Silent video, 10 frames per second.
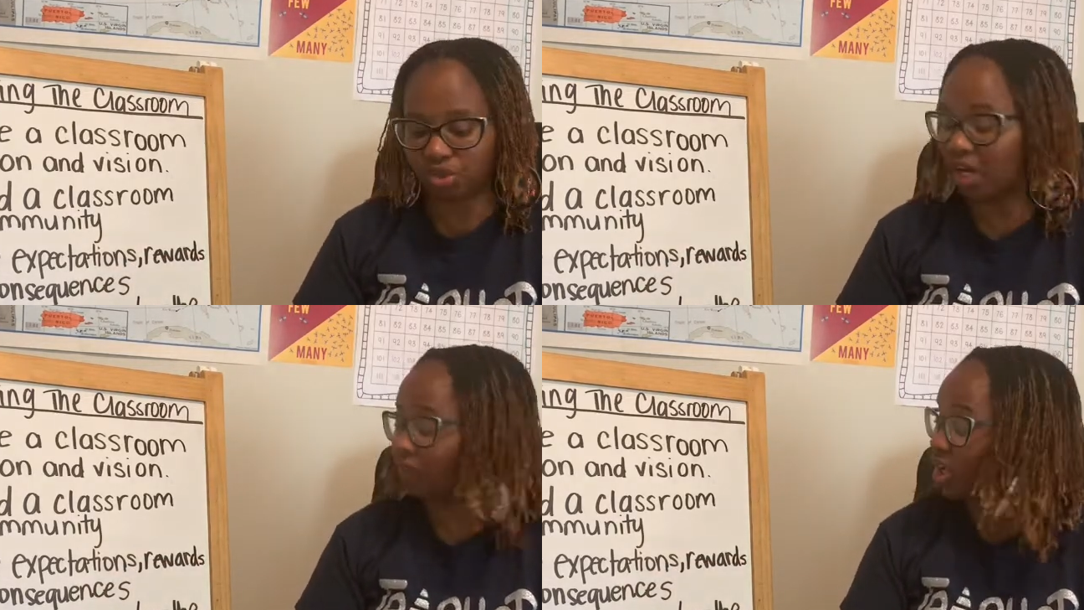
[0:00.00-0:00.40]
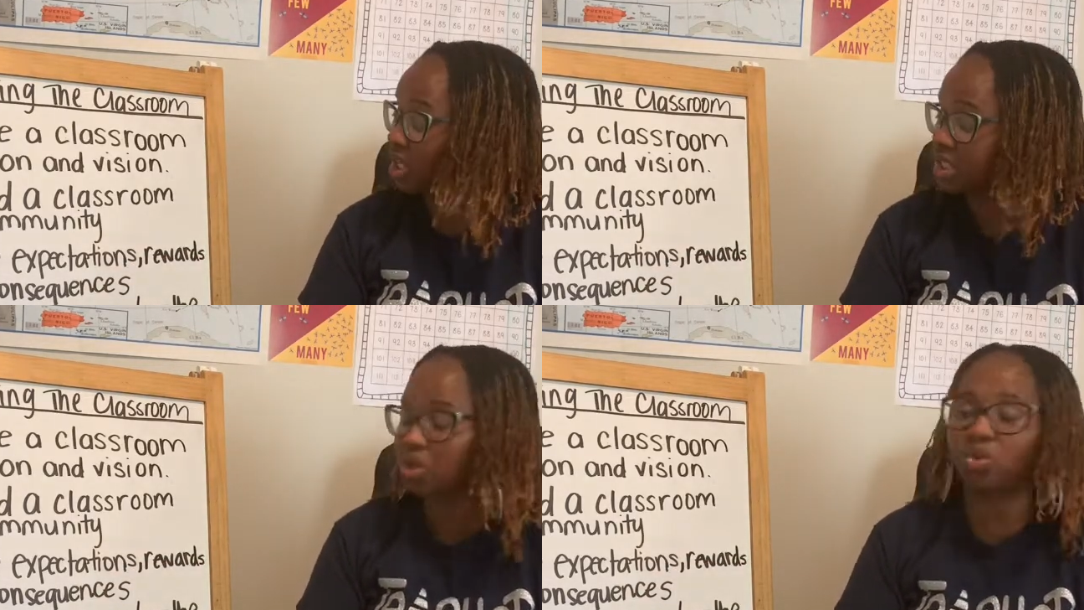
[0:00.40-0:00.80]
you have
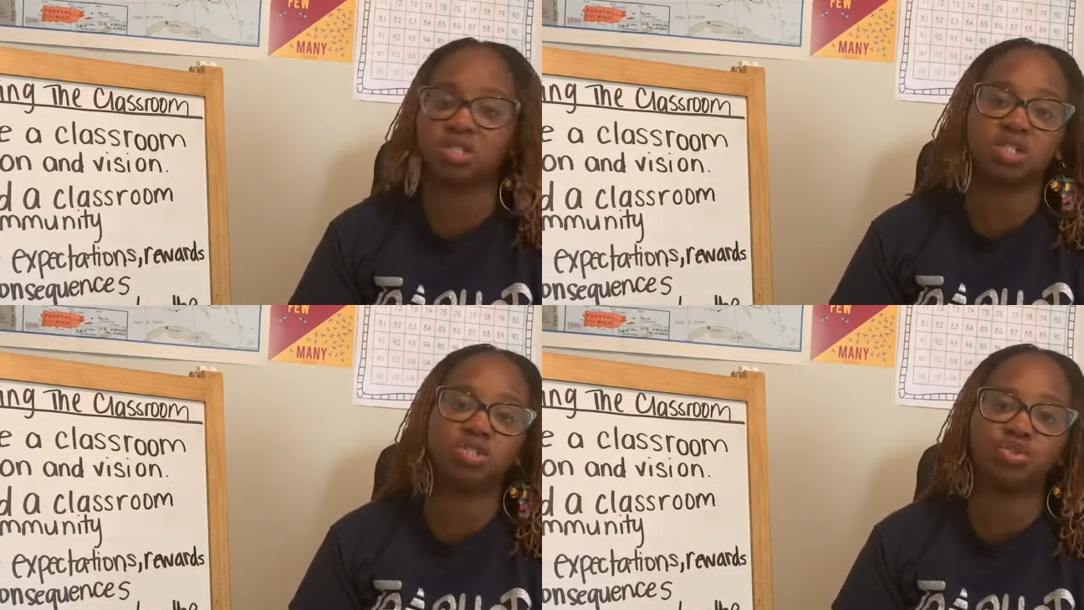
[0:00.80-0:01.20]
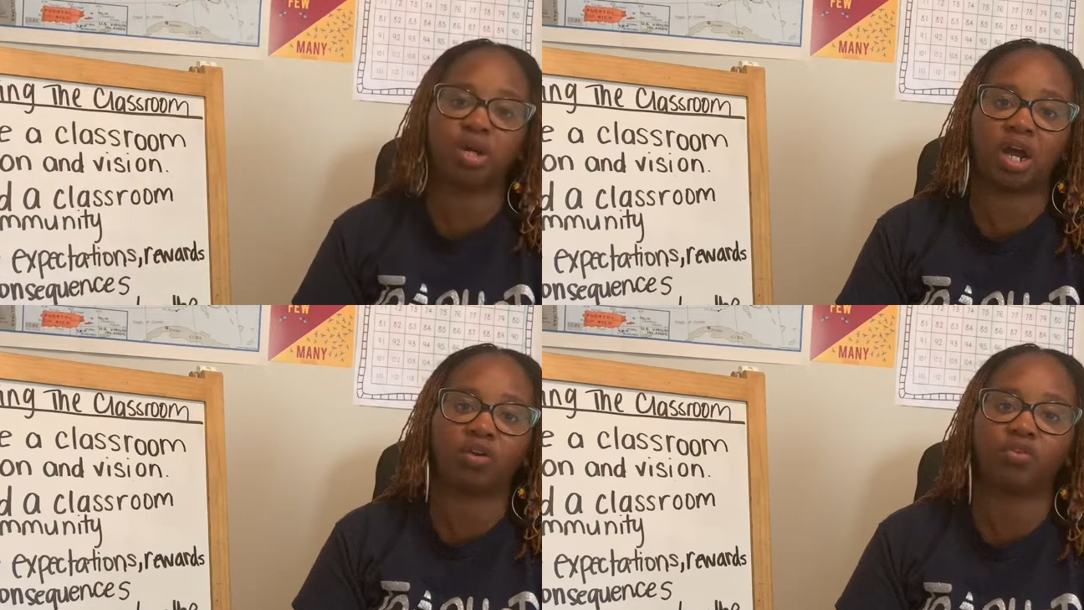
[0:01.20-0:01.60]
consequences, you
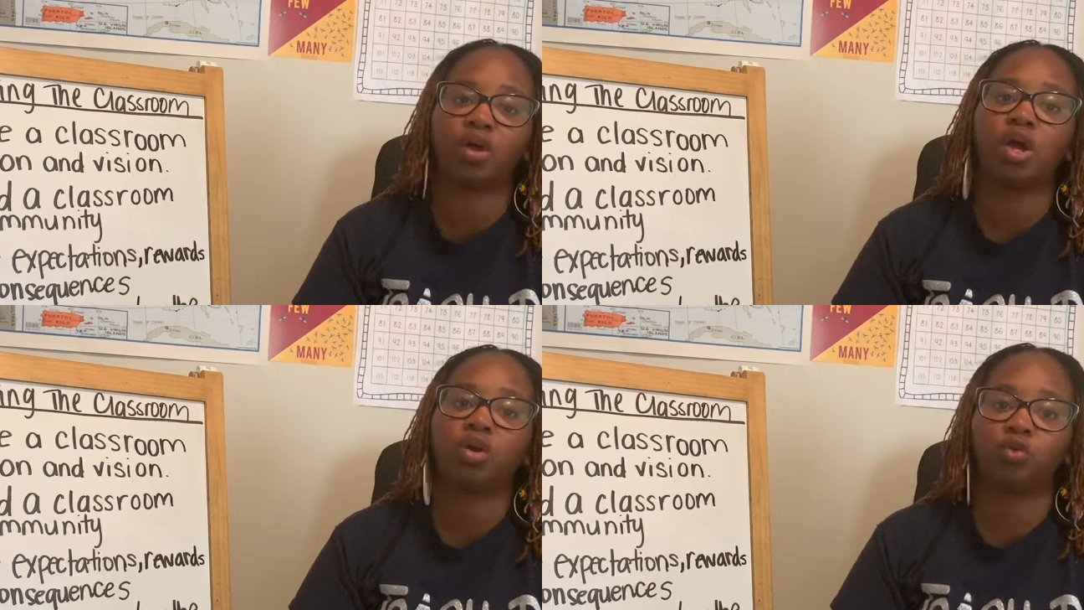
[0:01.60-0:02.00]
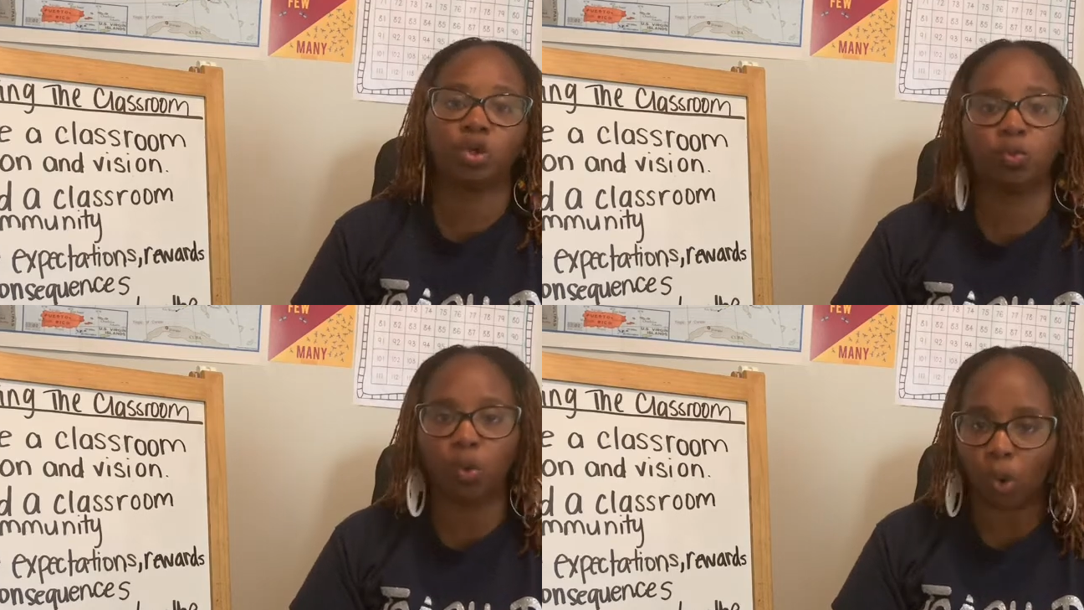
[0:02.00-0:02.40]
have
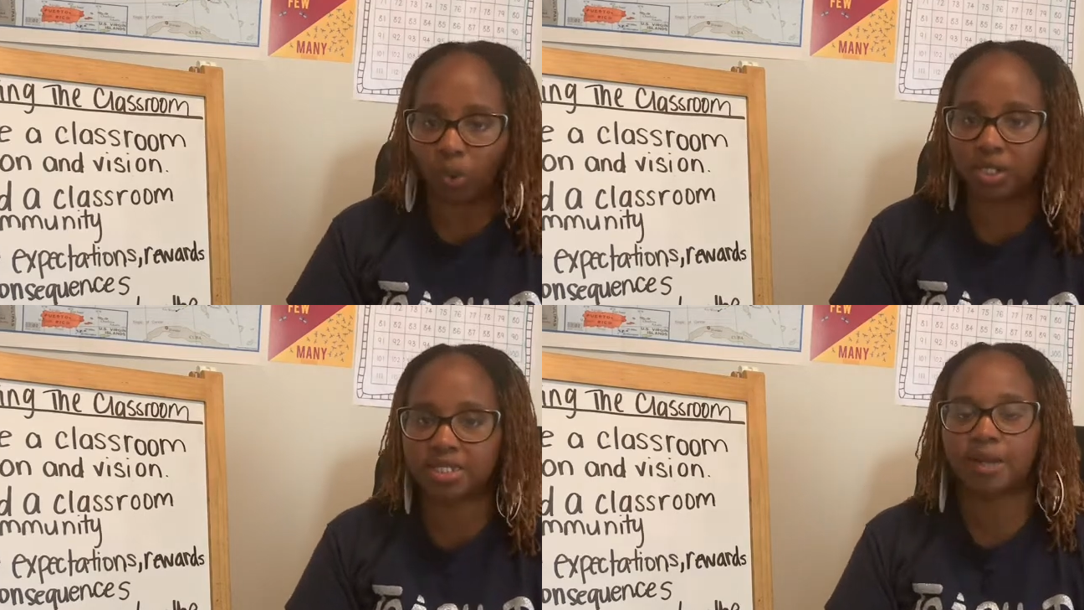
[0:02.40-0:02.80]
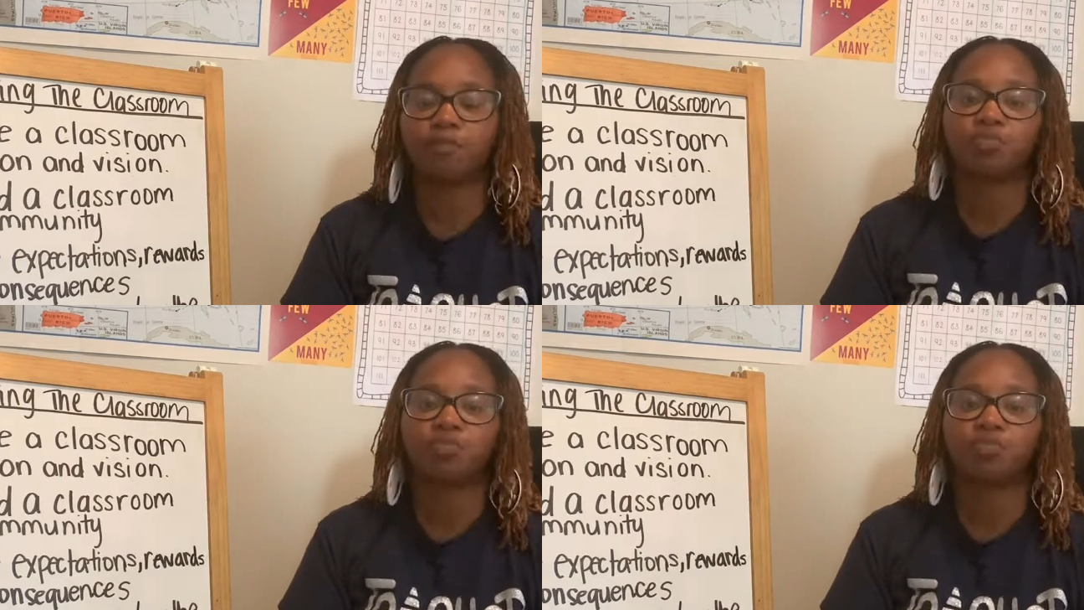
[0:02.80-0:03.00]
rewards.